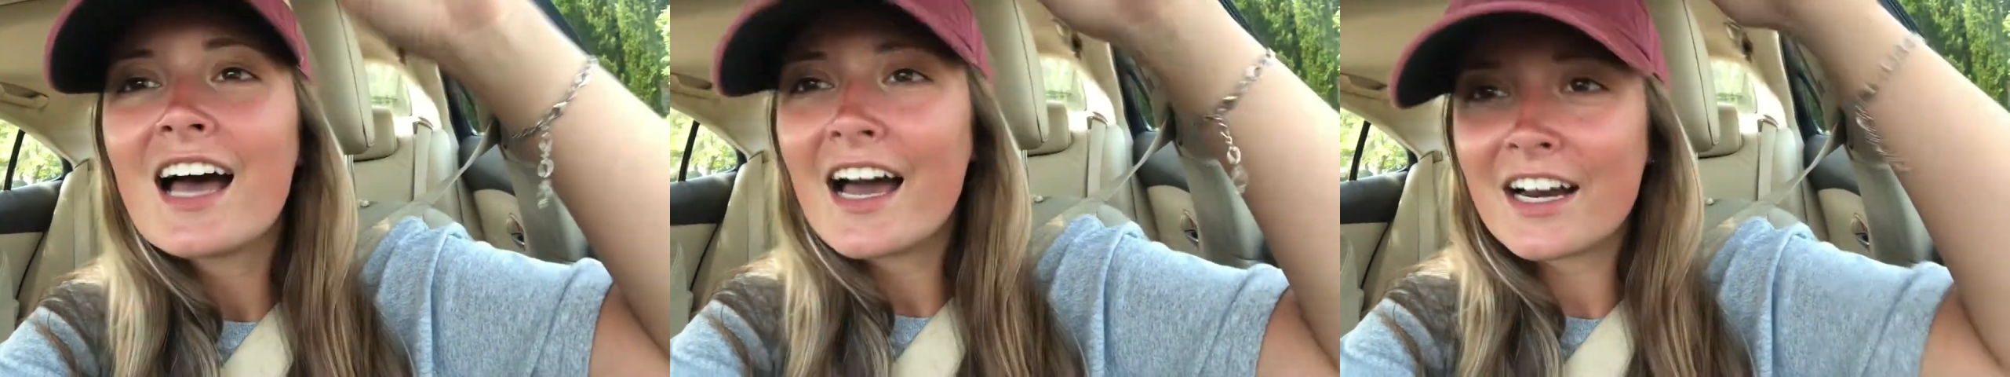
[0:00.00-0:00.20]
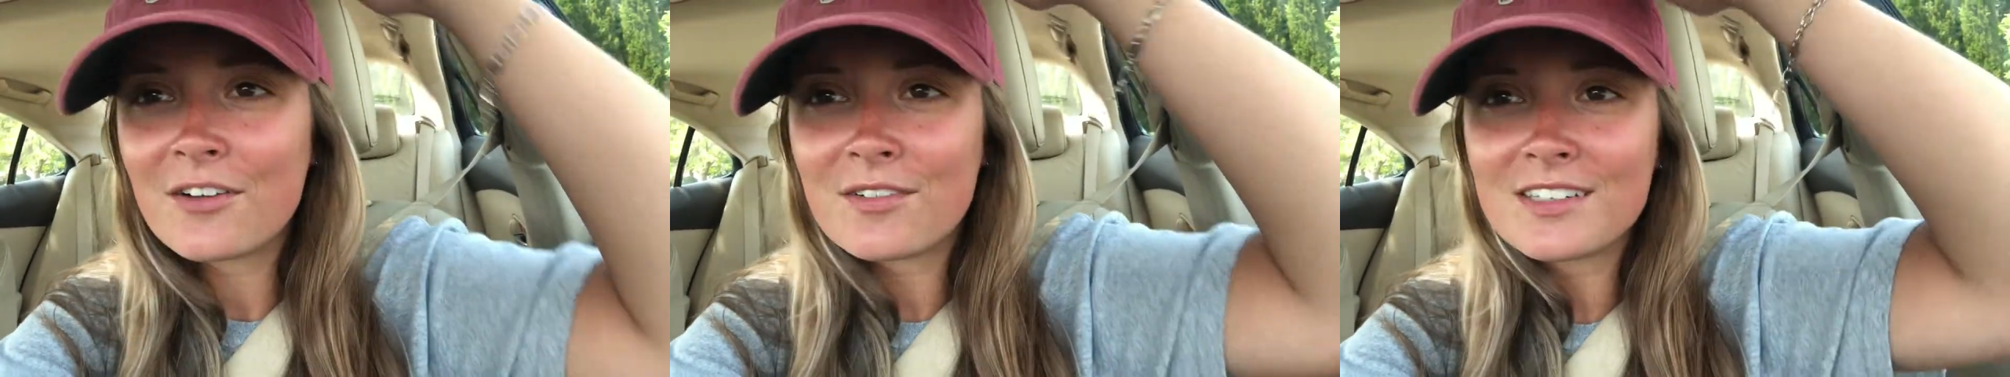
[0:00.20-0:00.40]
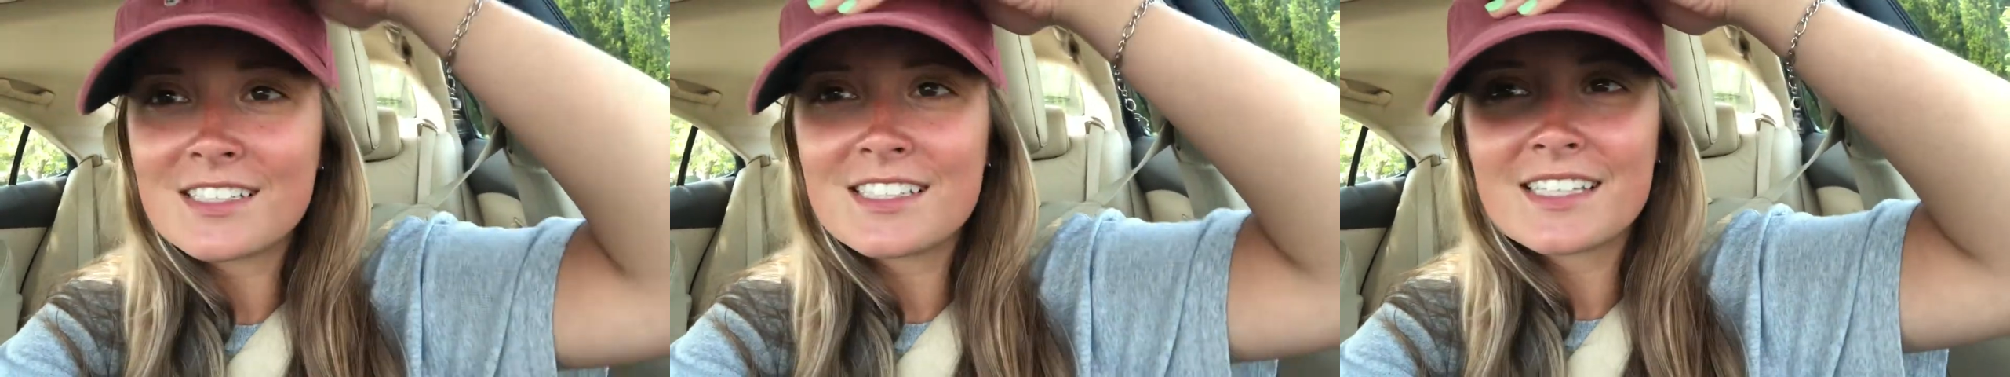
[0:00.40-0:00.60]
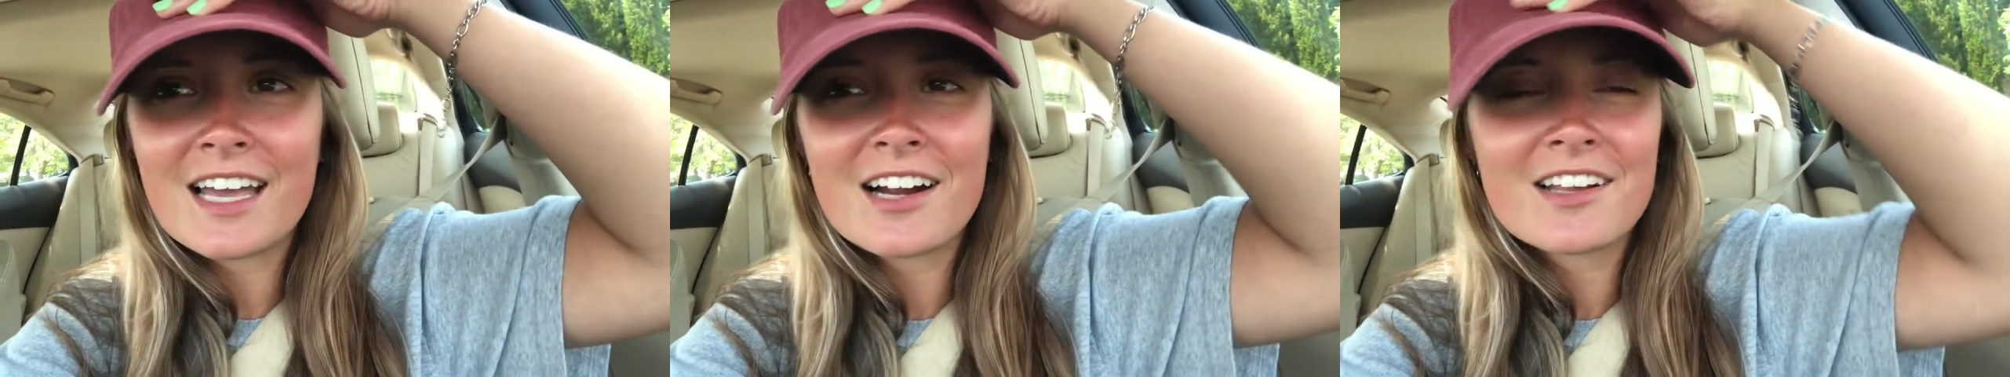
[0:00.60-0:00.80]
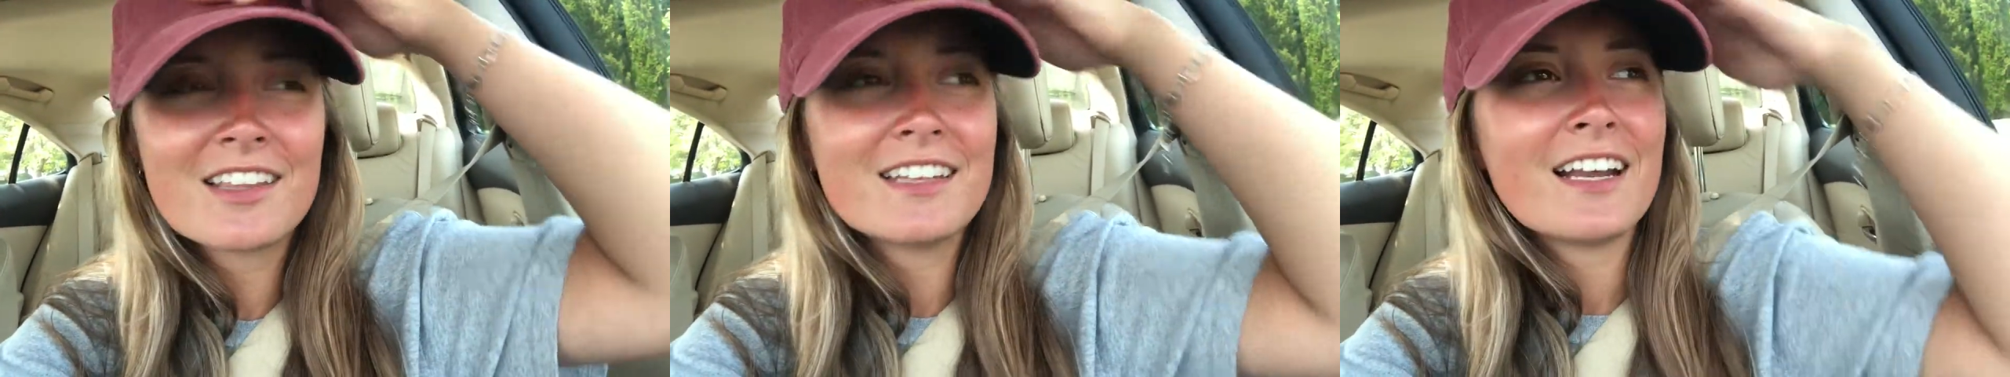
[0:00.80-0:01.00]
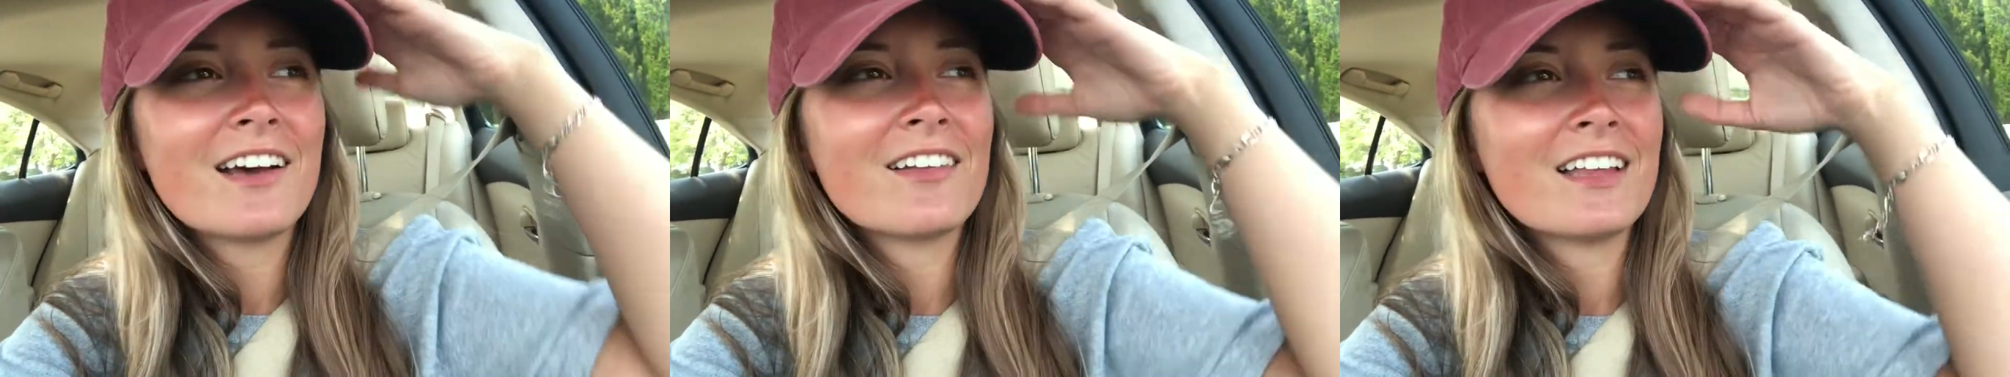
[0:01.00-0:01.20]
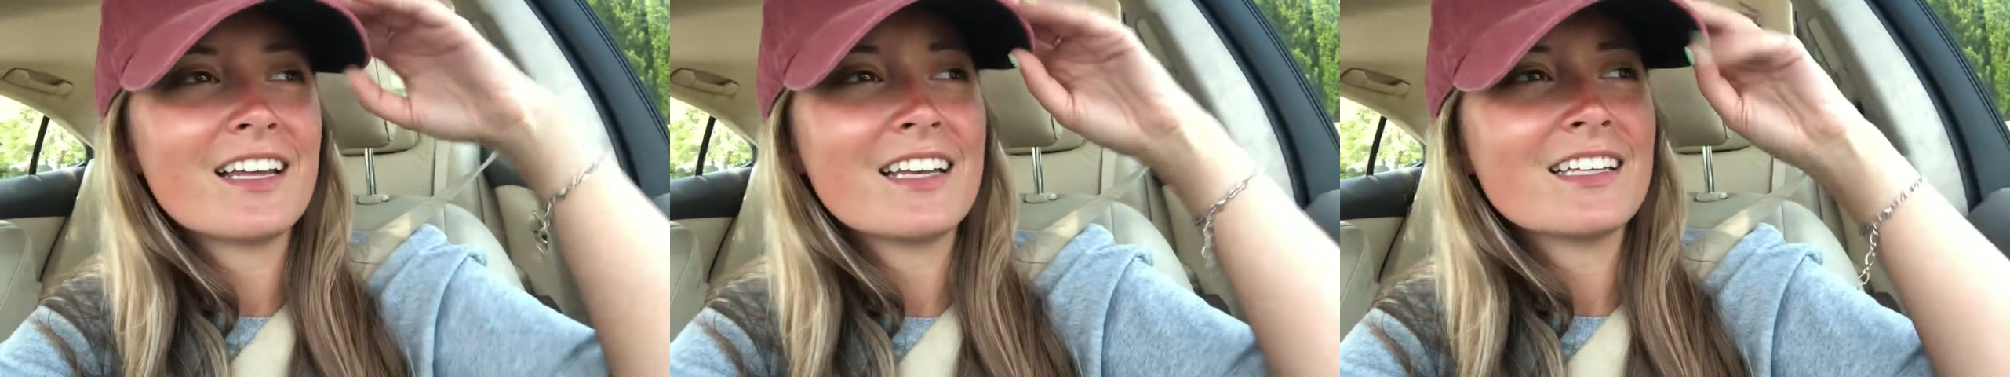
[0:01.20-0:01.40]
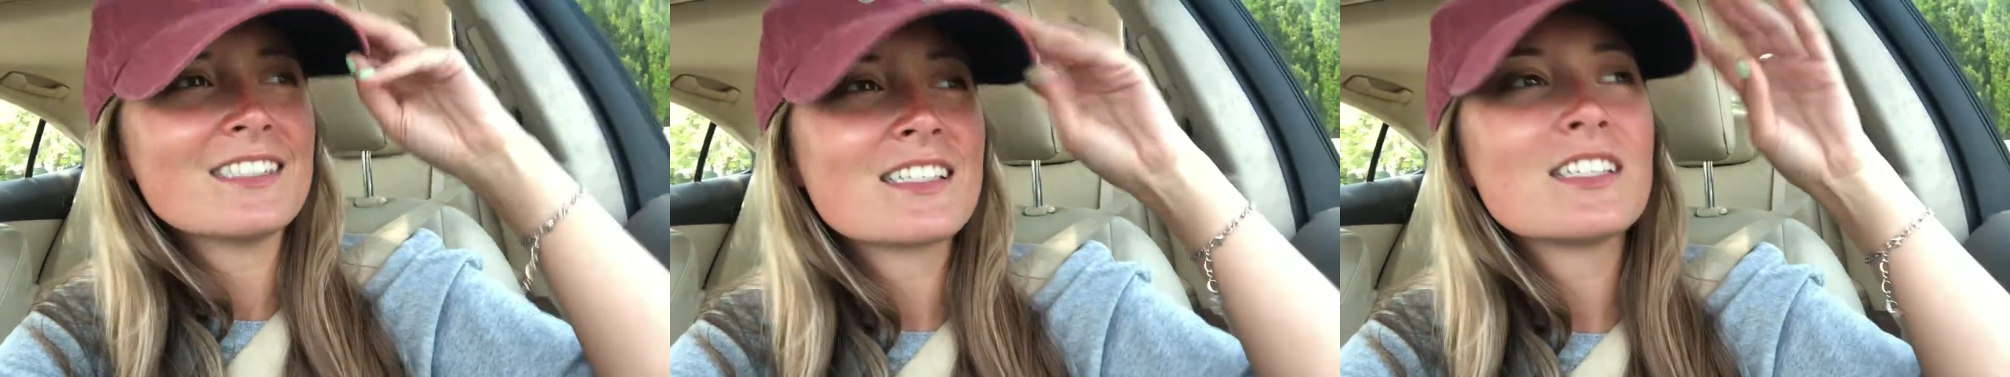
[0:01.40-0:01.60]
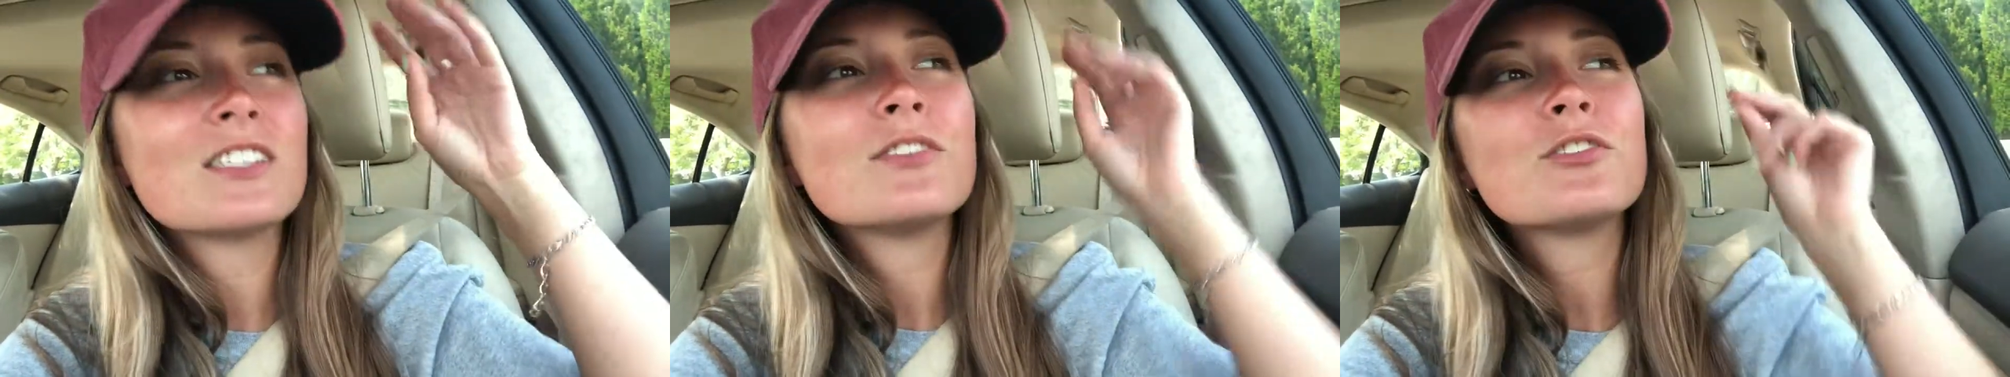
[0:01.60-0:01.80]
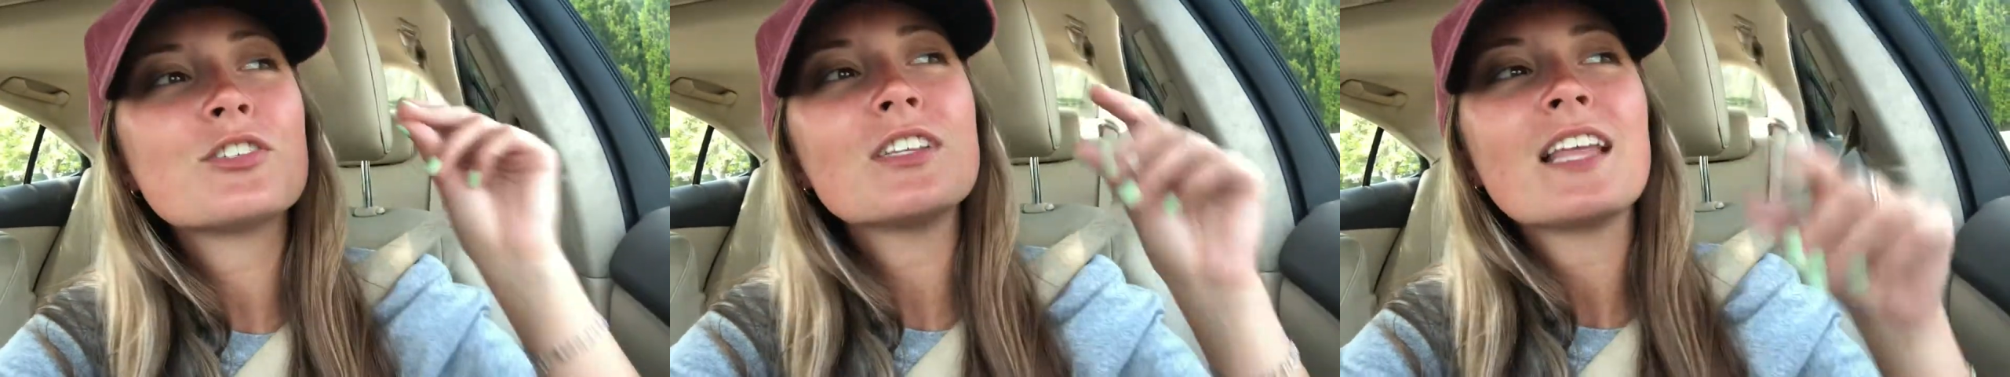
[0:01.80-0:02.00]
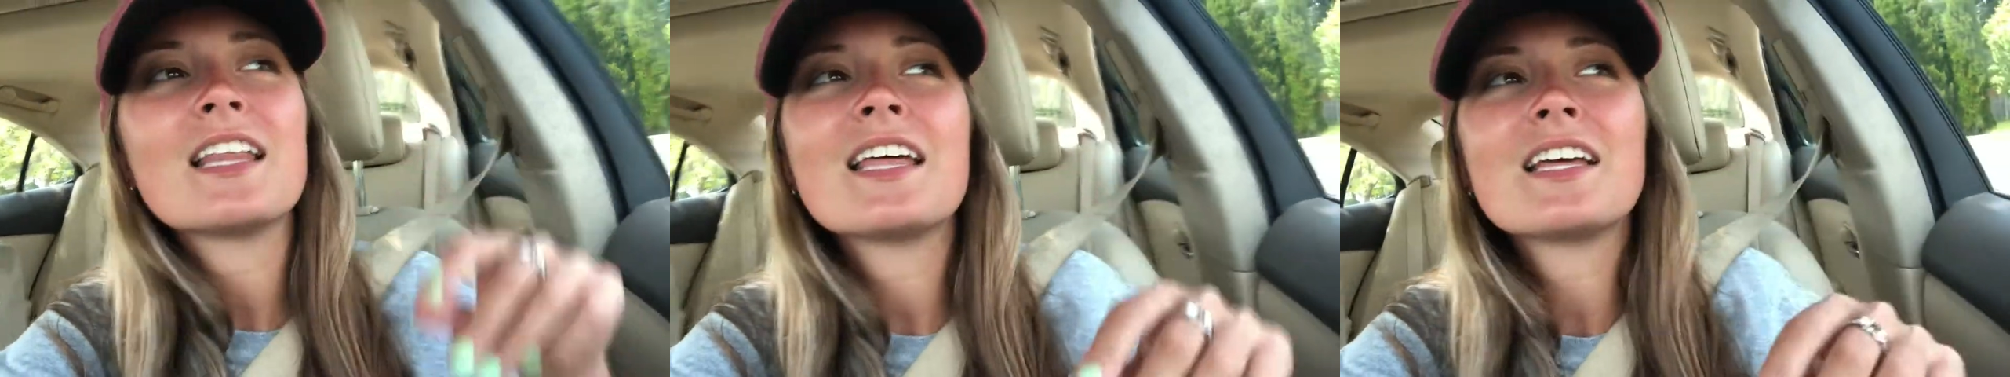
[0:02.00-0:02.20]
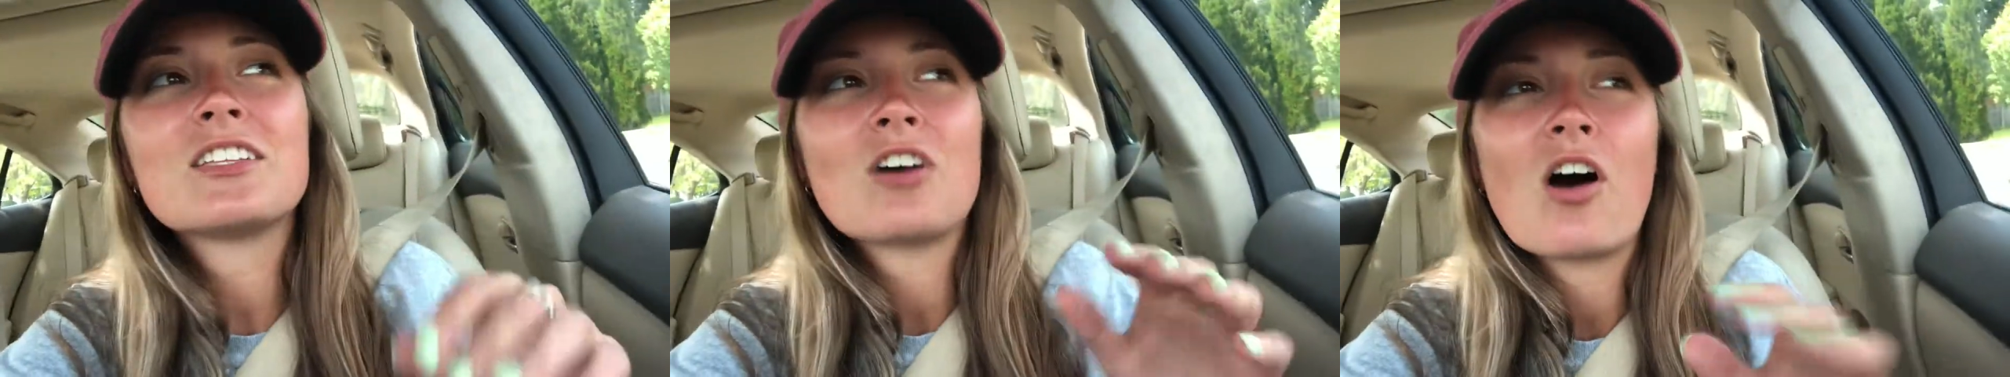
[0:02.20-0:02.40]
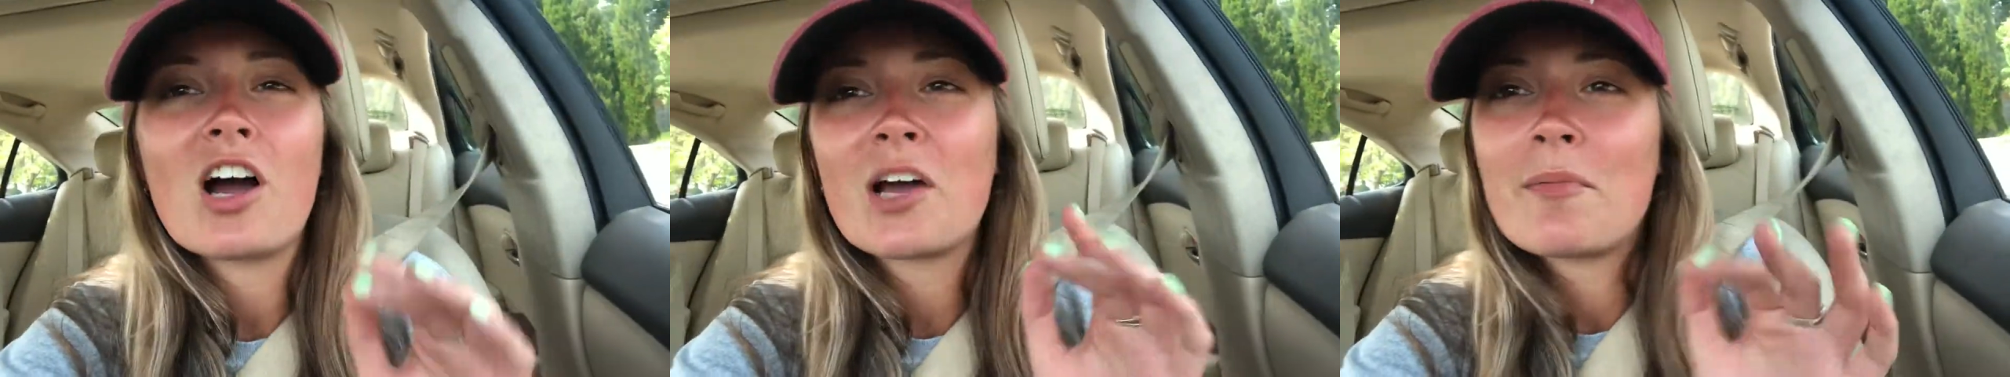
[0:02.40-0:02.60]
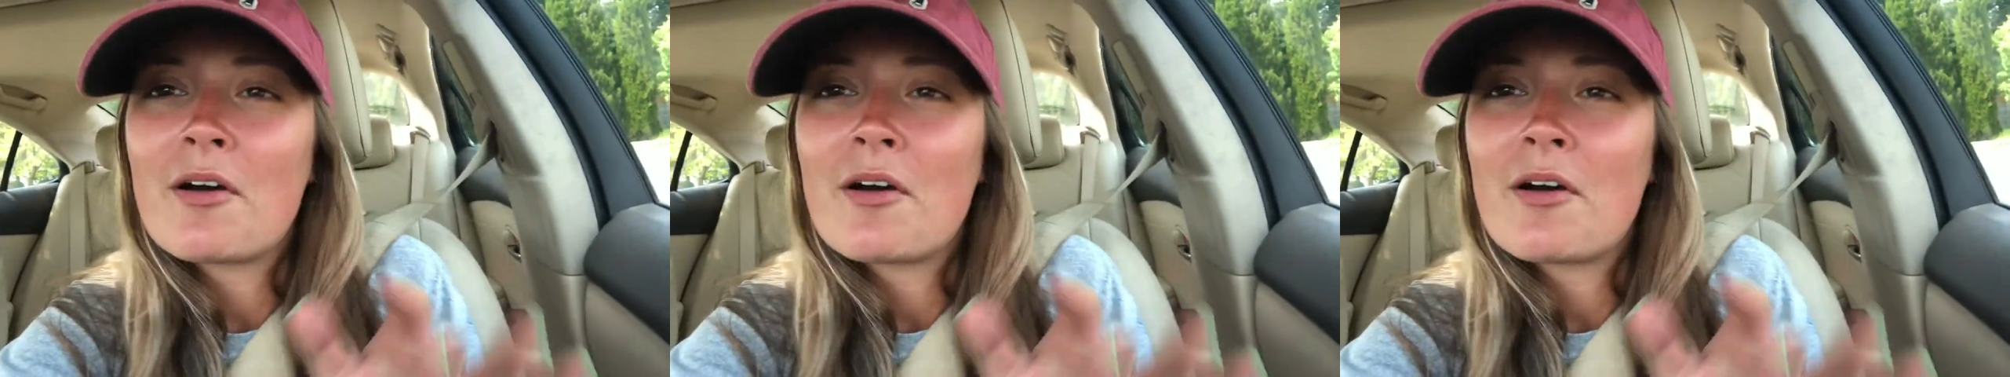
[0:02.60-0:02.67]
I didn't want to scare the nail ladies because usually they like talk